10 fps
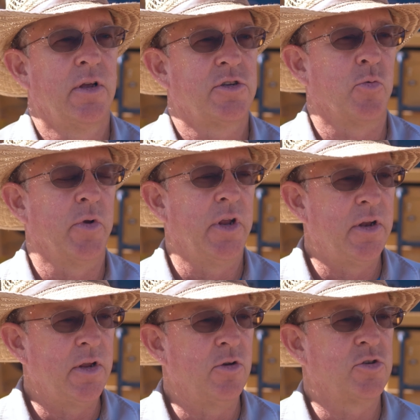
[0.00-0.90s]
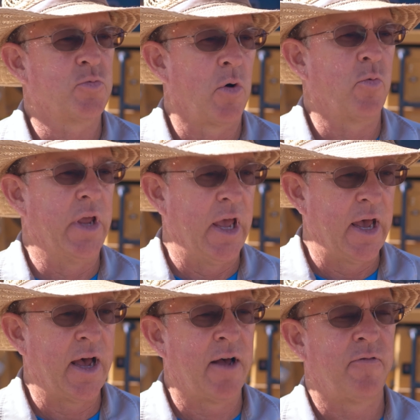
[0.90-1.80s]
so we need to use what we
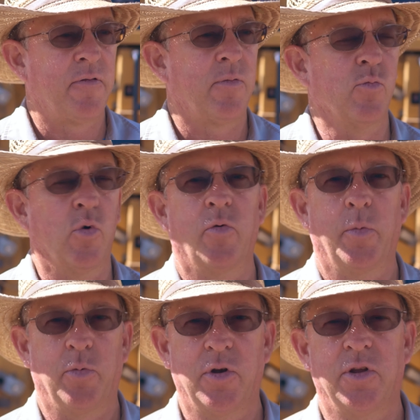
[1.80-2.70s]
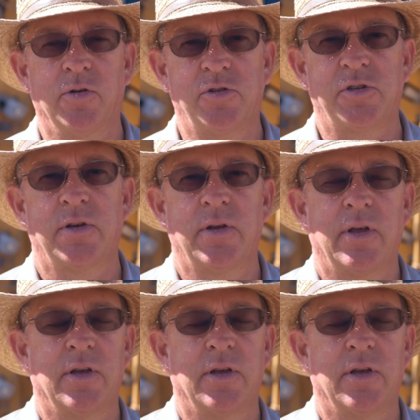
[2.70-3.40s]
have, what we produce,